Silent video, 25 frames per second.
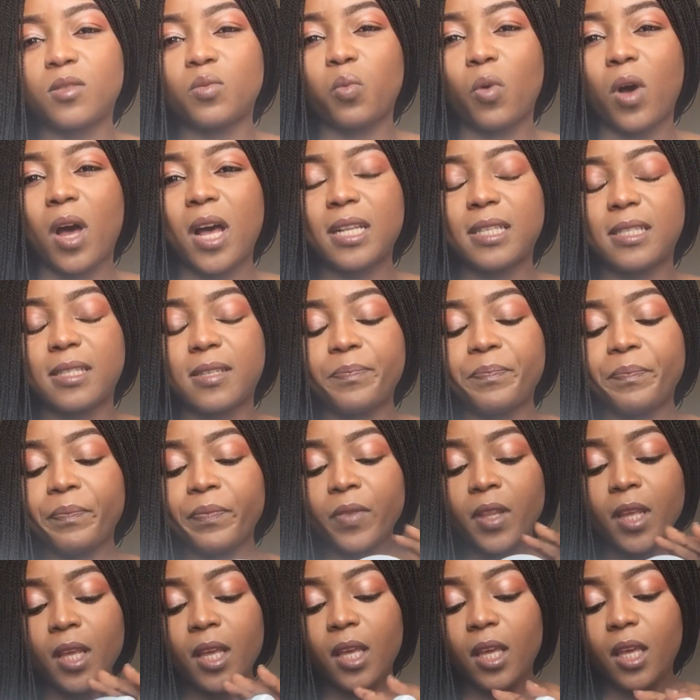watts,
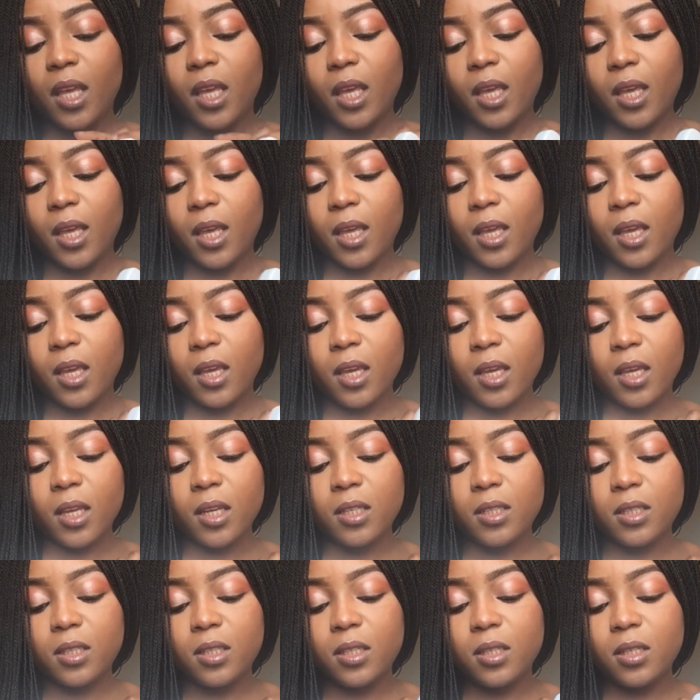
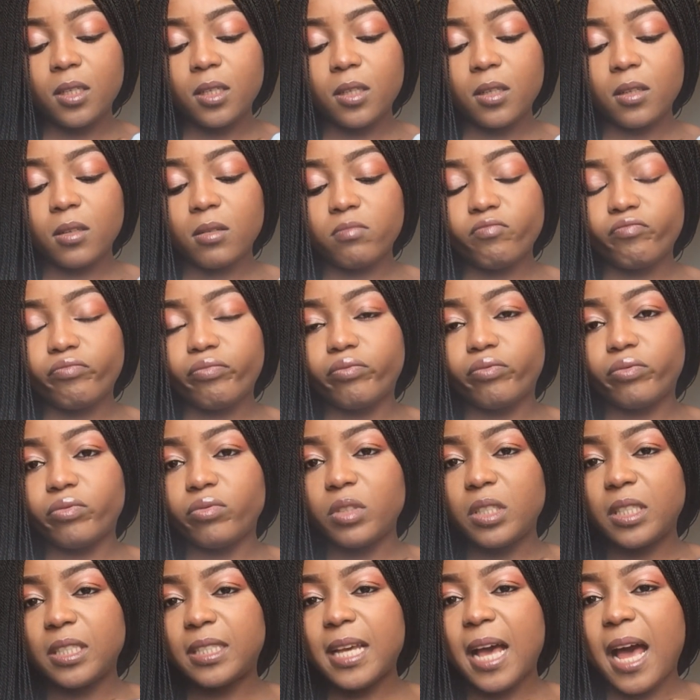it
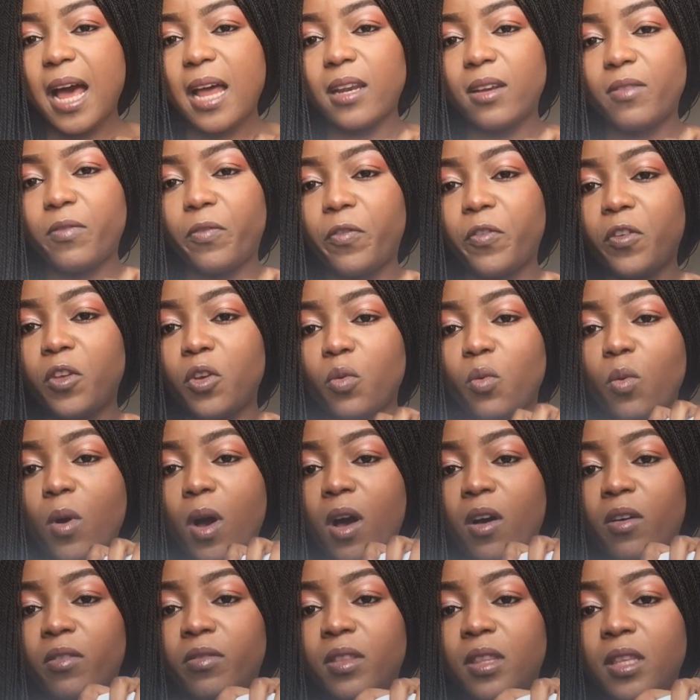had fewer
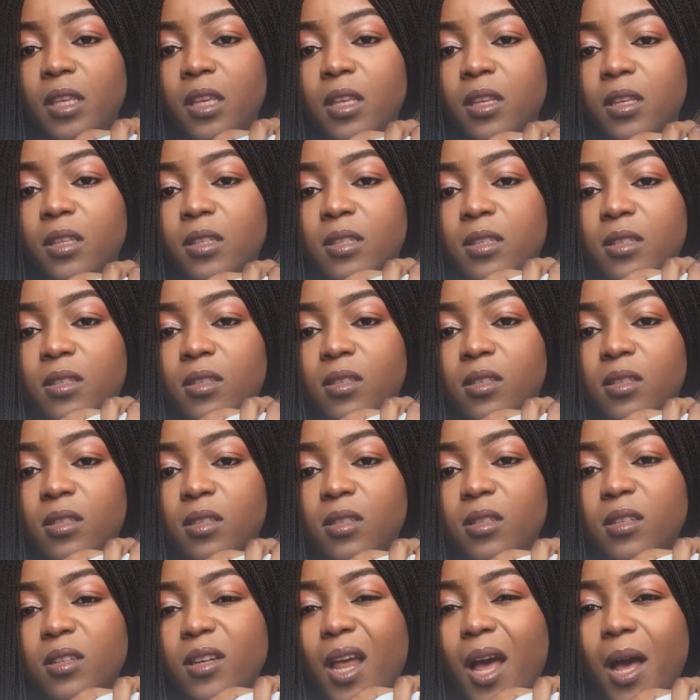of these
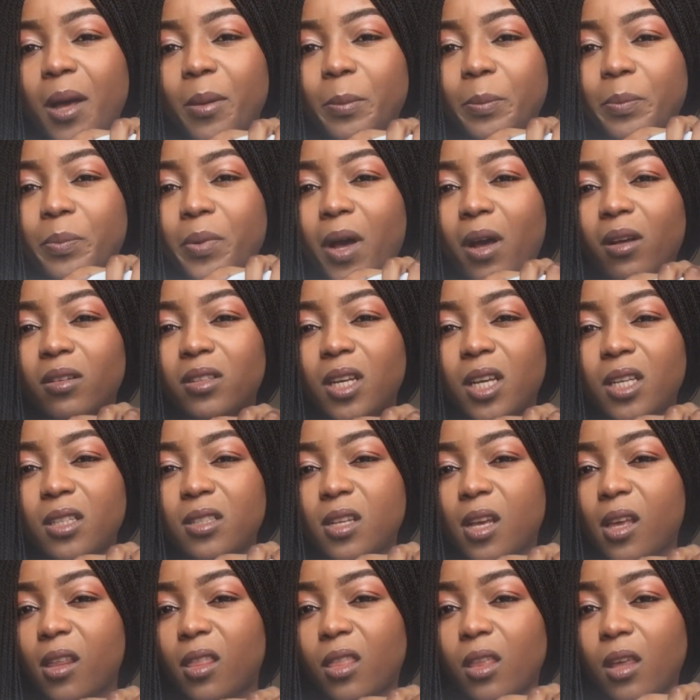lamp outlets,
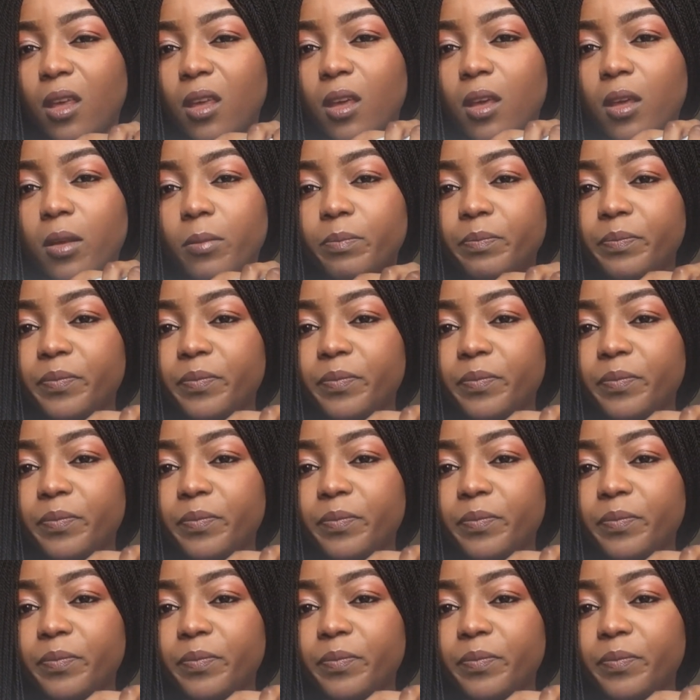I think.